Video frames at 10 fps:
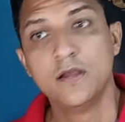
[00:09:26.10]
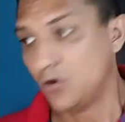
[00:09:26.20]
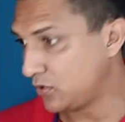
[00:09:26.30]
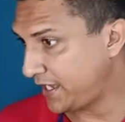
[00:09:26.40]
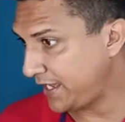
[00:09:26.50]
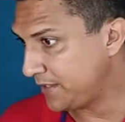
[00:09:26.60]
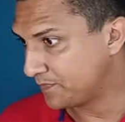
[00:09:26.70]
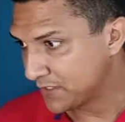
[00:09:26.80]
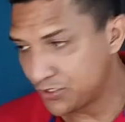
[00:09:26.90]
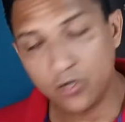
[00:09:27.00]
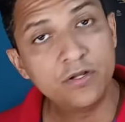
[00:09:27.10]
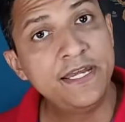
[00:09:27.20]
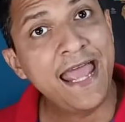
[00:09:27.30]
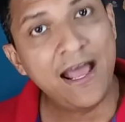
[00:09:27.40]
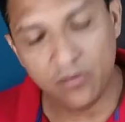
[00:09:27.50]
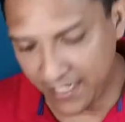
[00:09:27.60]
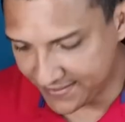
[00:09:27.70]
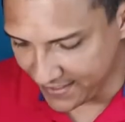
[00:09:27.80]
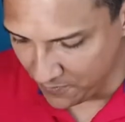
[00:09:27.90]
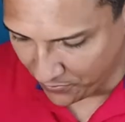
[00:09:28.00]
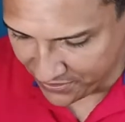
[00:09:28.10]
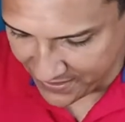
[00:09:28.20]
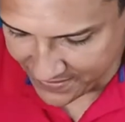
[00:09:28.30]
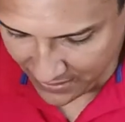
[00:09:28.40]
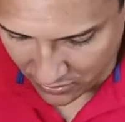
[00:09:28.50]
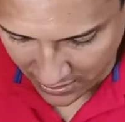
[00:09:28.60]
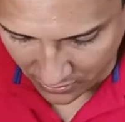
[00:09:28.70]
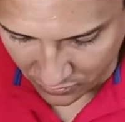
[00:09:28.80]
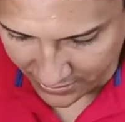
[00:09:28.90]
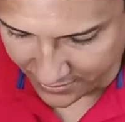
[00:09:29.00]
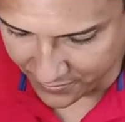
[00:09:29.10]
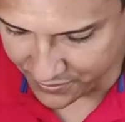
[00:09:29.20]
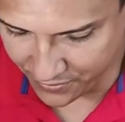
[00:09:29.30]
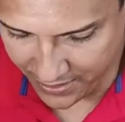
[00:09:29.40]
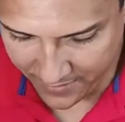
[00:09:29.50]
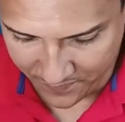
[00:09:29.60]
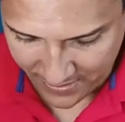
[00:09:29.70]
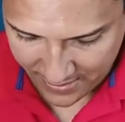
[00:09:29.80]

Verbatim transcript: Okay, so now let's input this in our calculators, okay?